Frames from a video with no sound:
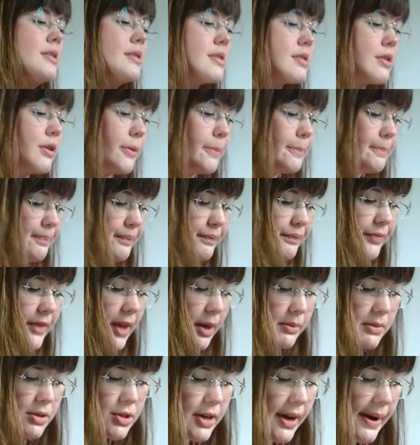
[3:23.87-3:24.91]
So
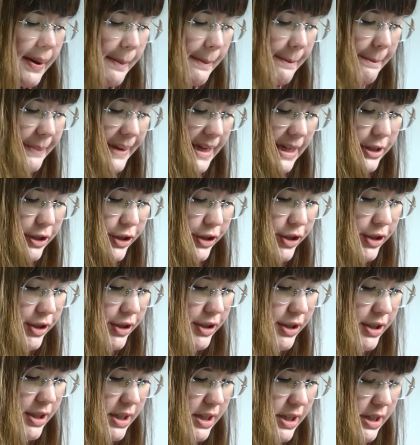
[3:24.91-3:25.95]
I'm gonna try it
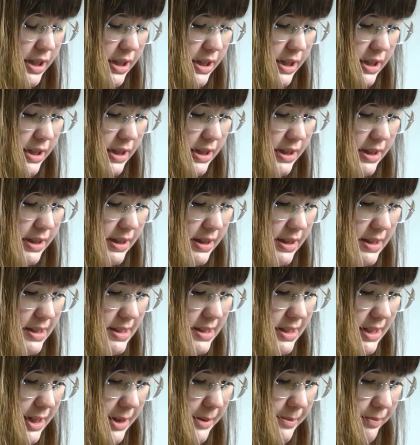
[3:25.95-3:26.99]
better this
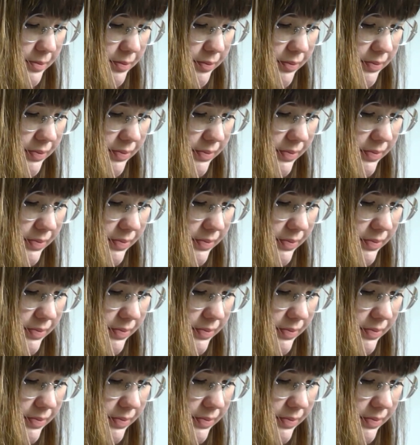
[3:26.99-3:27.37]
time.